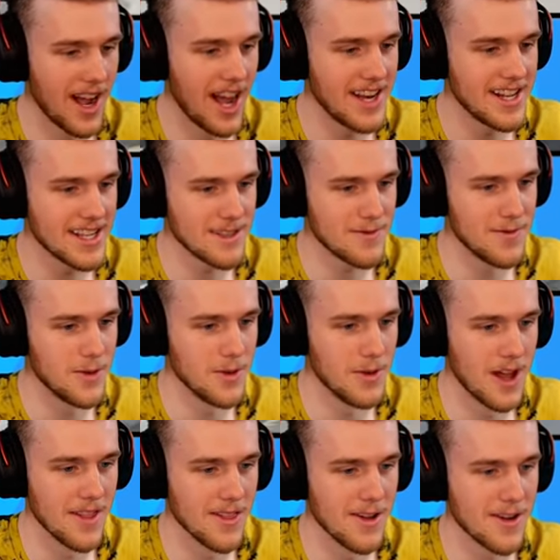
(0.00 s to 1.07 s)
I had to get the
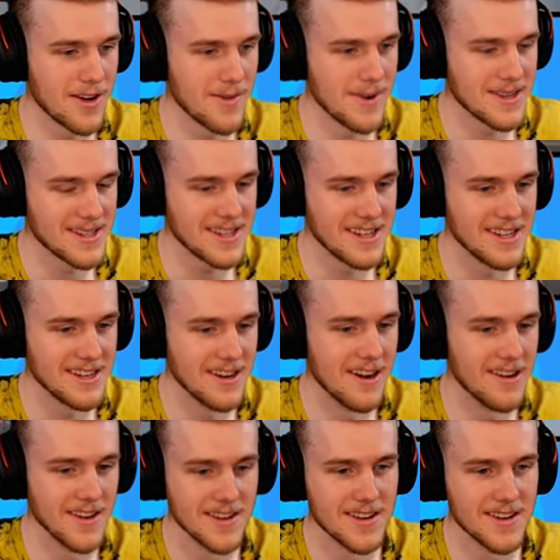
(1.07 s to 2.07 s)
full unlock on my skin going.